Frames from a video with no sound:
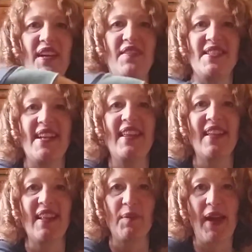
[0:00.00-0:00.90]
forgive us
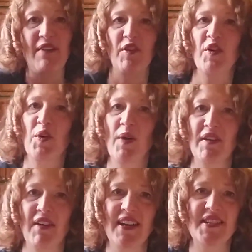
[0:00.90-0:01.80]
anything that we haven't got
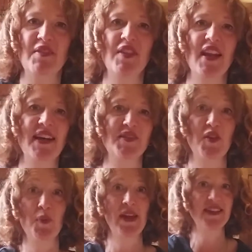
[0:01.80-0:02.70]
quite right over the last
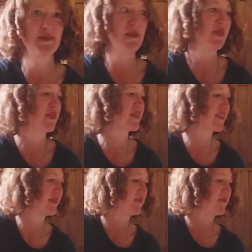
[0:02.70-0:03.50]
few weeks and months.